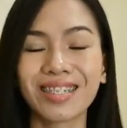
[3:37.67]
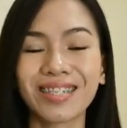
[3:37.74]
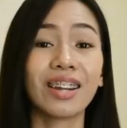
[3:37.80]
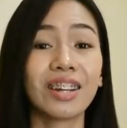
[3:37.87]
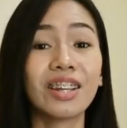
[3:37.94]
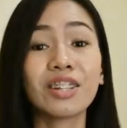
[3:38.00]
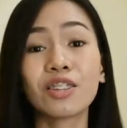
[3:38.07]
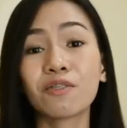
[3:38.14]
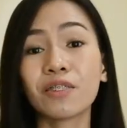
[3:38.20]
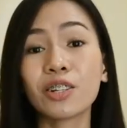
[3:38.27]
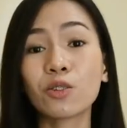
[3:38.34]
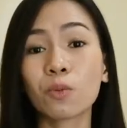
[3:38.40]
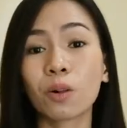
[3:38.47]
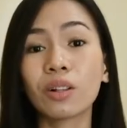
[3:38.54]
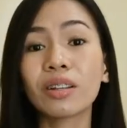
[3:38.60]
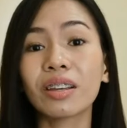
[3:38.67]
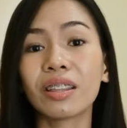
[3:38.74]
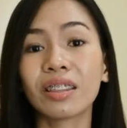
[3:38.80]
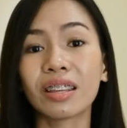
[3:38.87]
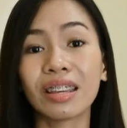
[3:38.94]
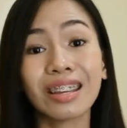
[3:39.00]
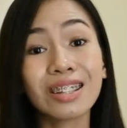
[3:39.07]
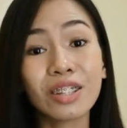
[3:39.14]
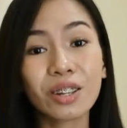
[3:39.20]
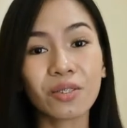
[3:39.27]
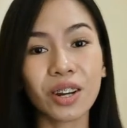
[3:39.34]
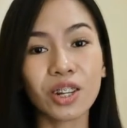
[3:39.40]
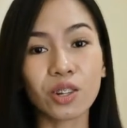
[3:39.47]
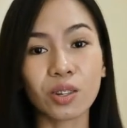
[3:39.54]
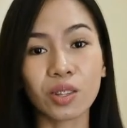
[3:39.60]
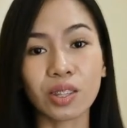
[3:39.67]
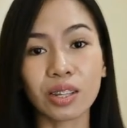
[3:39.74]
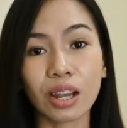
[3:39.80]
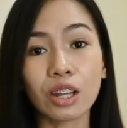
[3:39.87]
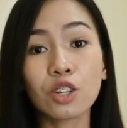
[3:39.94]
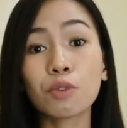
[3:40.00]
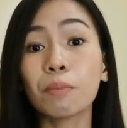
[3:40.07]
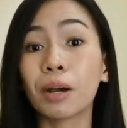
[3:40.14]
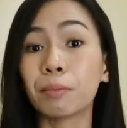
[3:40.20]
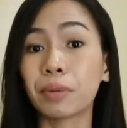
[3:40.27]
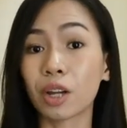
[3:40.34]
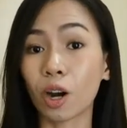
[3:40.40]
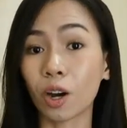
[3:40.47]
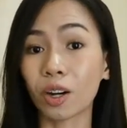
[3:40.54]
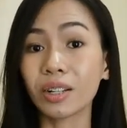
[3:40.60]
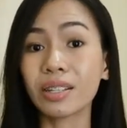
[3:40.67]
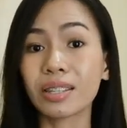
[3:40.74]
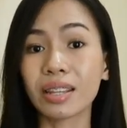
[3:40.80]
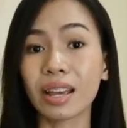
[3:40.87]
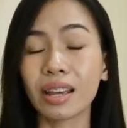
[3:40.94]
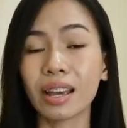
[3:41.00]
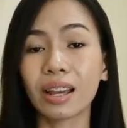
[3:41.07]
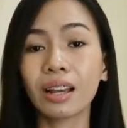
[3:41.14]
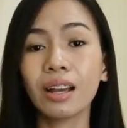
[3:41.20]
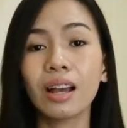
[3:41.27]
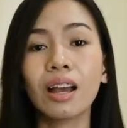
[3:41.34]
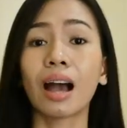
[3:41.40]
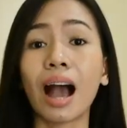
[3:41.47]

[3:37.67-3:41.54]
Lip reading: An individual in the integration stage might be heard saying,